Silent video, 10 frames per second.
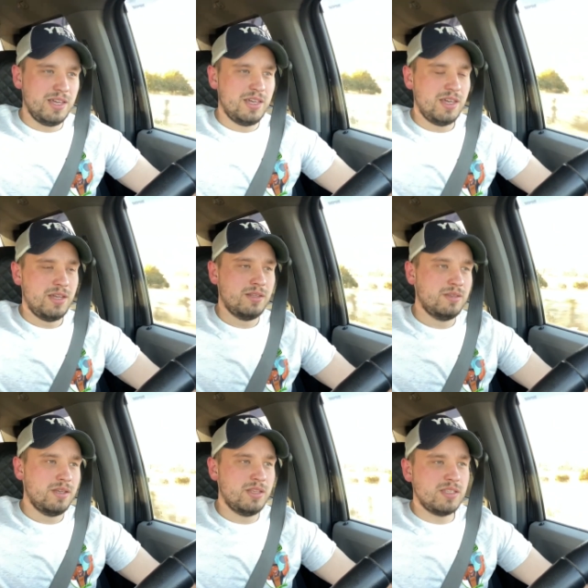
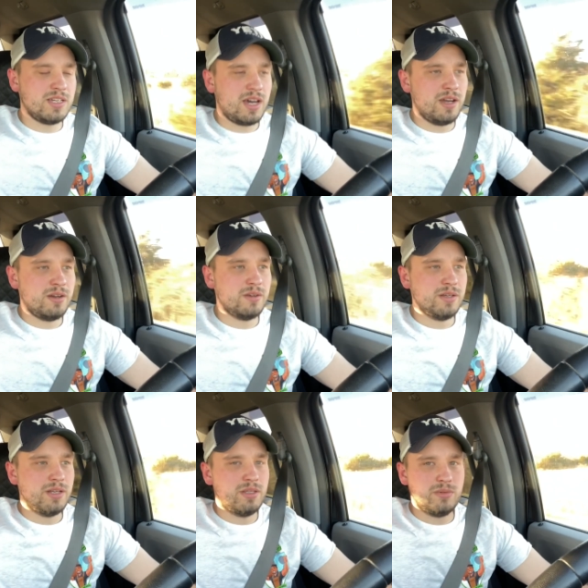in in the tire
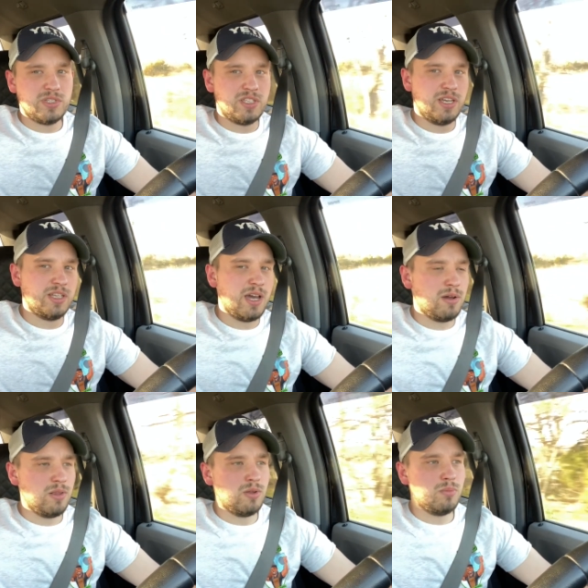and it was sticking
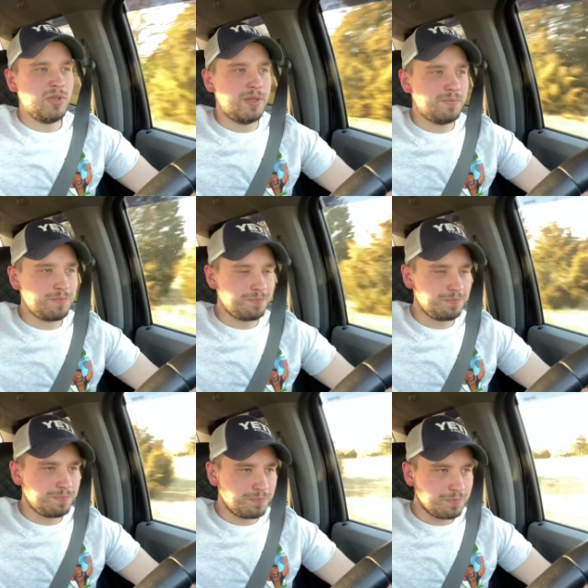out a little bit.
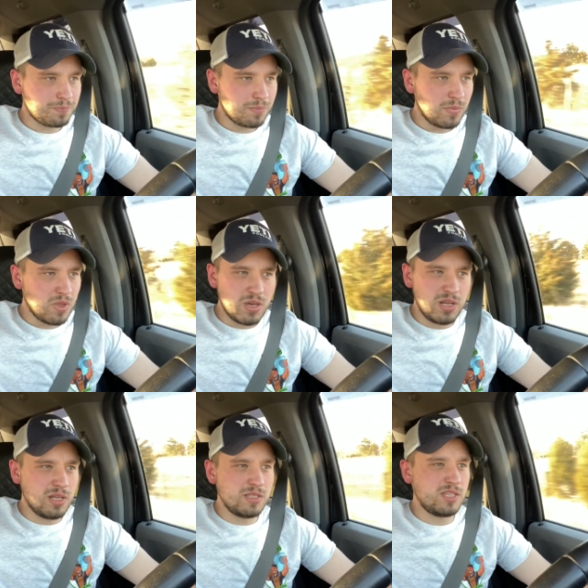It
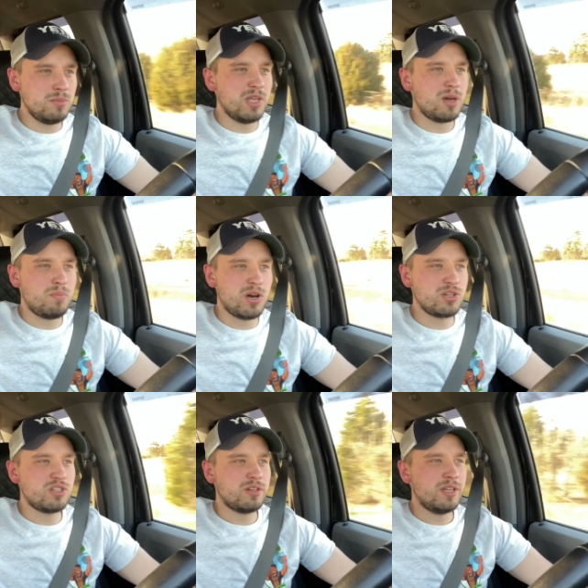didn't seem like it
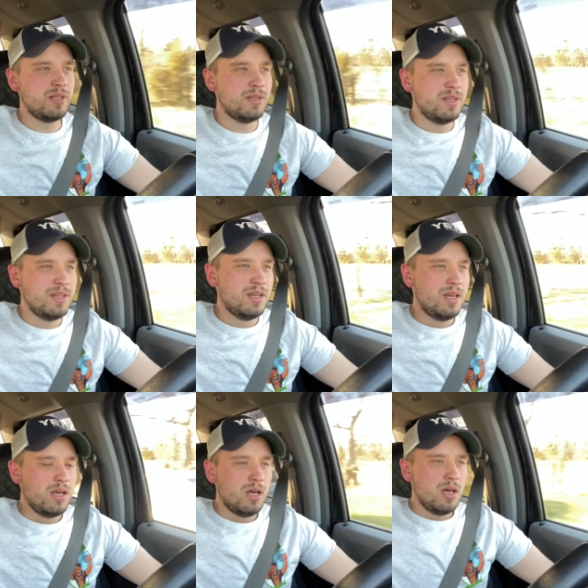punctured it,
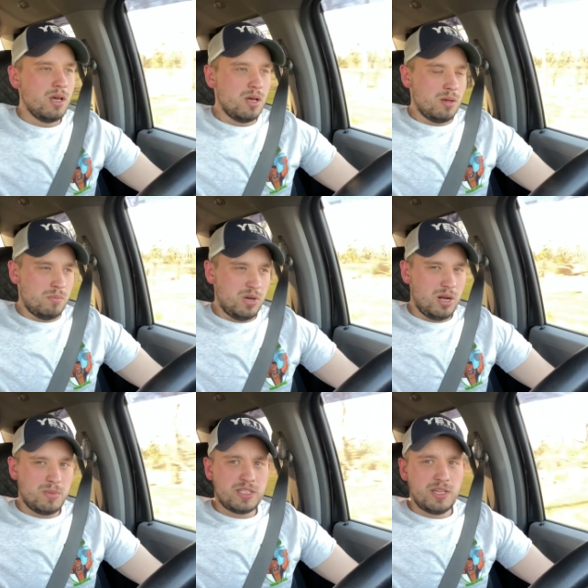but
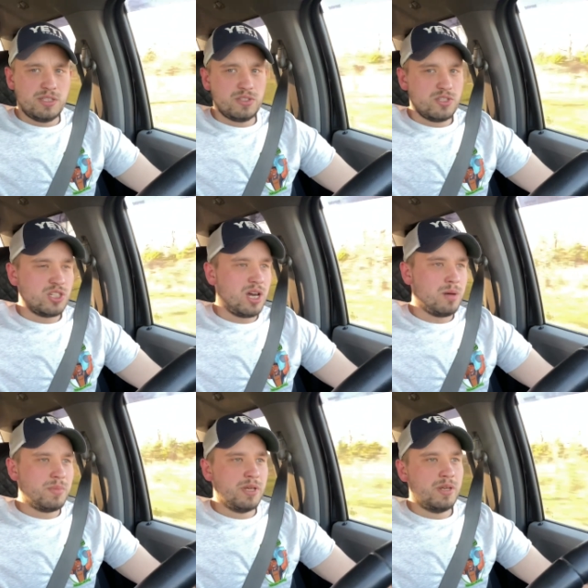I'm gonna take it to the
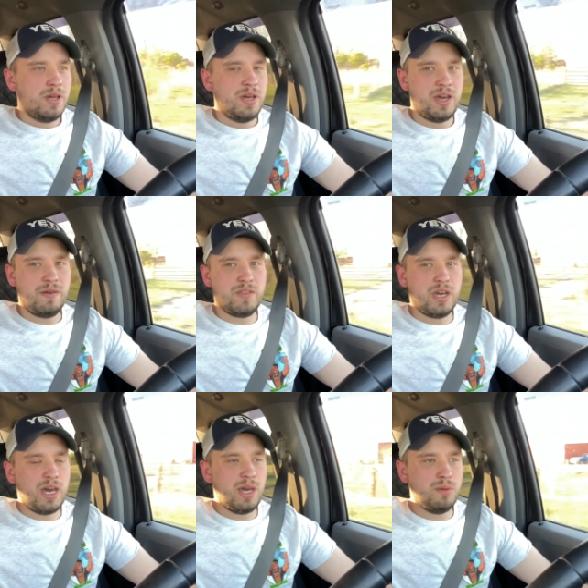shop and have the
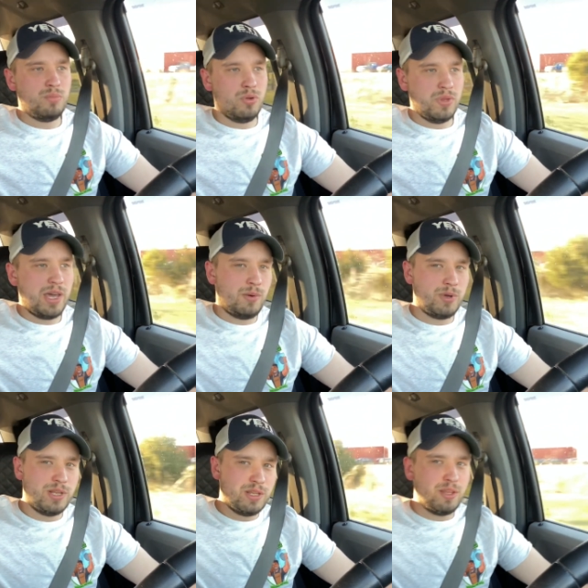guy pull that
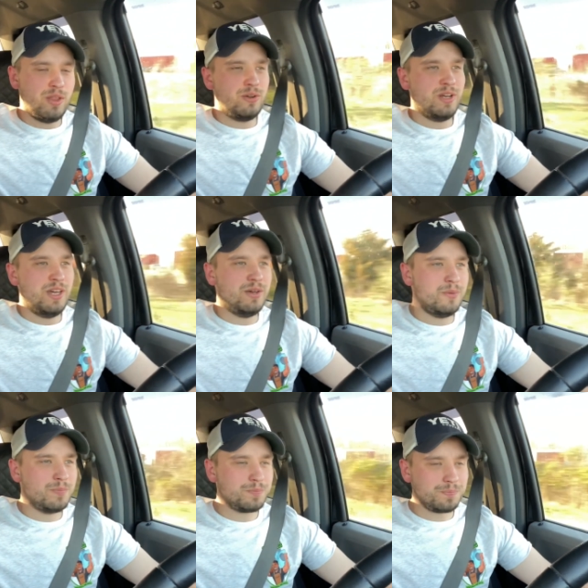one and another nail
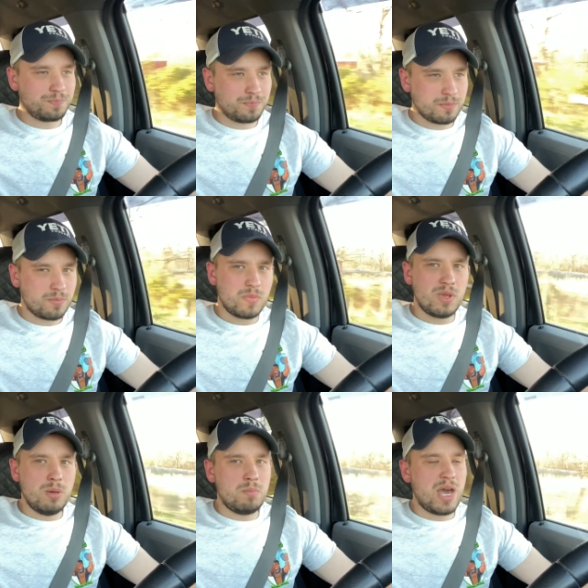
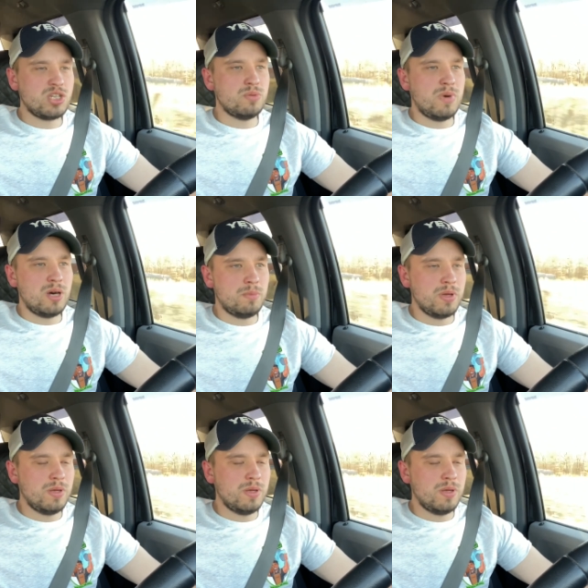and patch them up